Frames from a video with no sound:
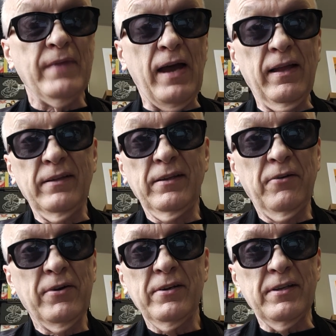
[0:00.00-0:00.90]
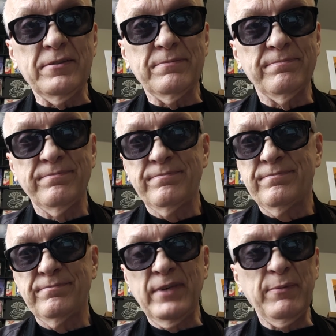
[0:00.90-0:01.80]
I don't know where it is.
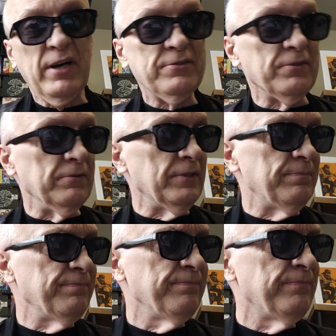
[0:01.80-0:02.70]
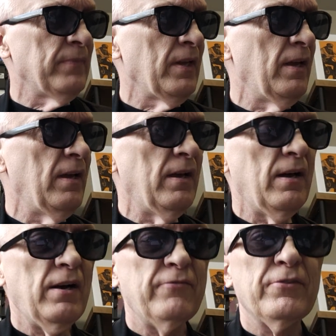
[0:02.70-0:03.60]
Maybe I sold it
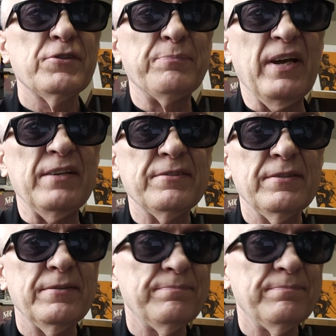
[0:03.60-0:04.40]
for space.